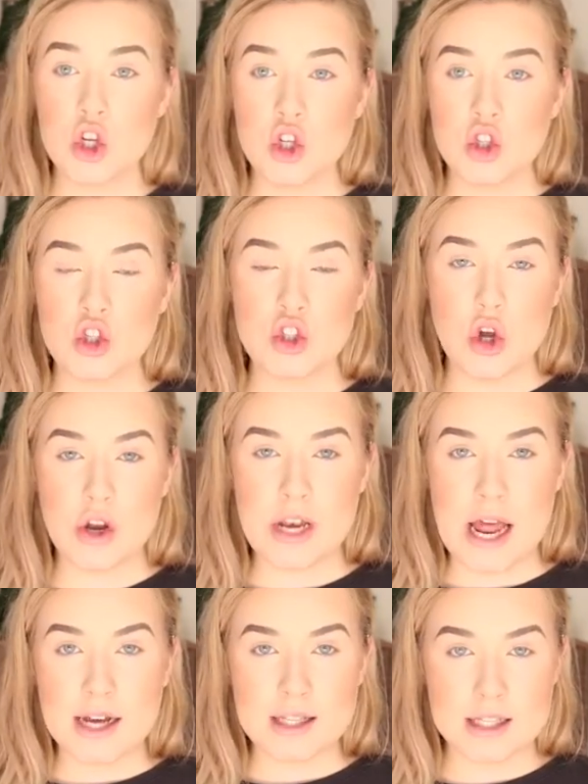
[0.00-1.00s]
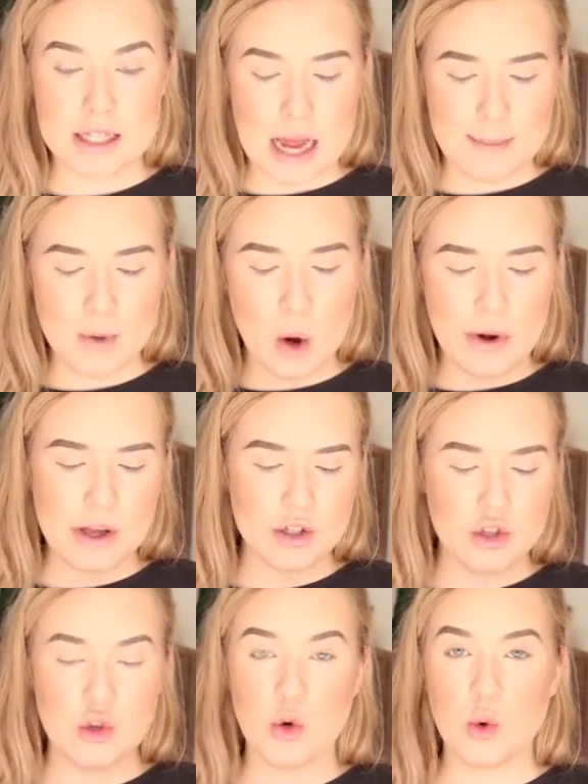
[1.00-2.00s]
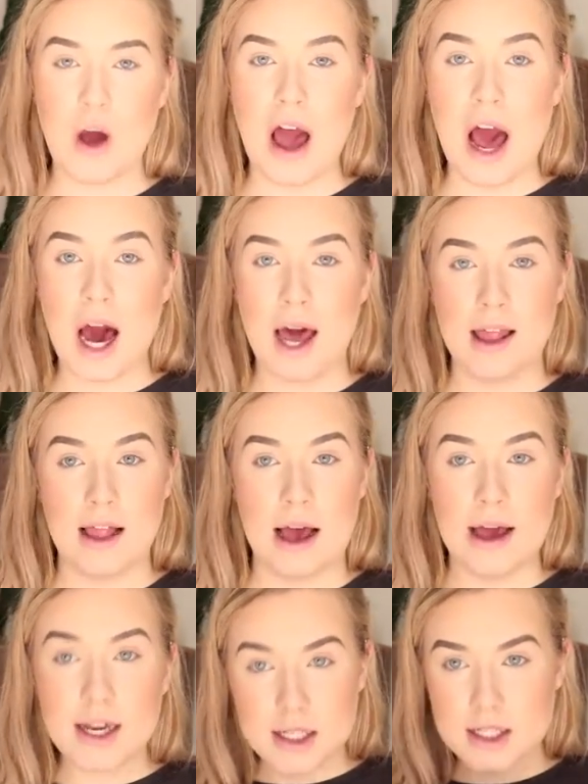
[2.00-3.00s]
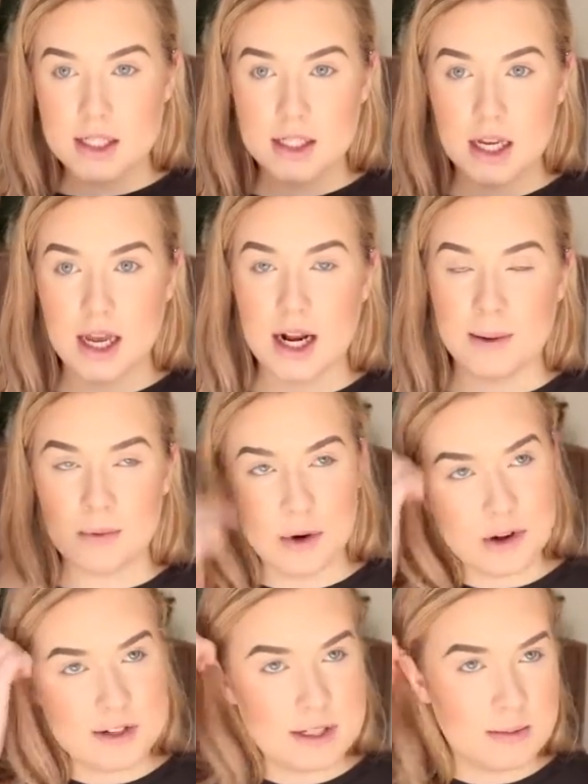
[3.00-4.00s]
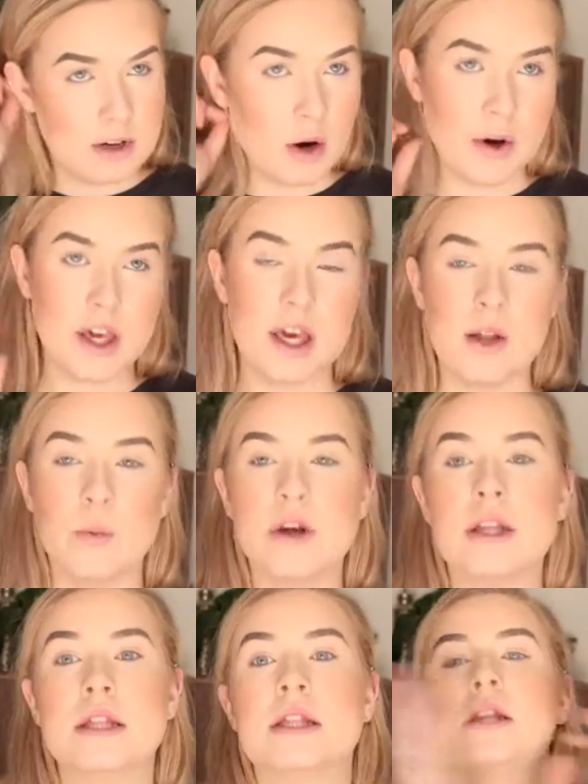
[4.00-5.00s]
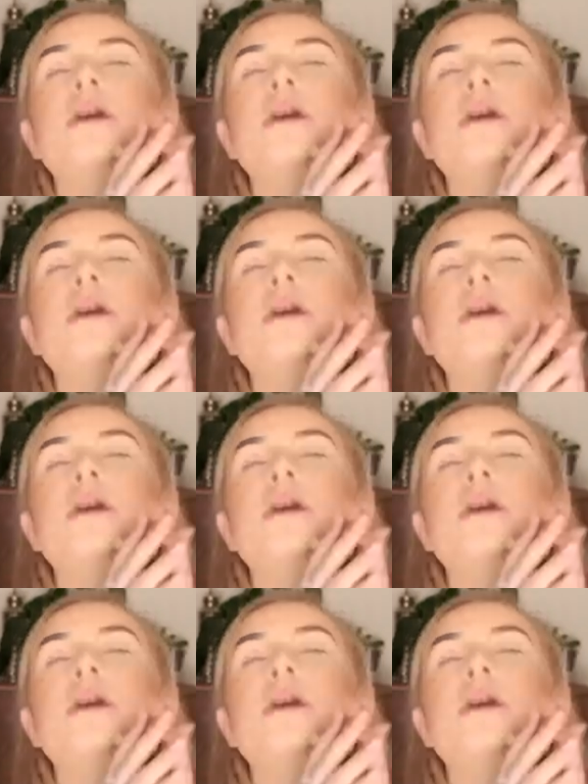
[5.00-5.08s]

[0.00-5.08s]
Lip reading: So next I'm going to highlight, and I'm going to be going in with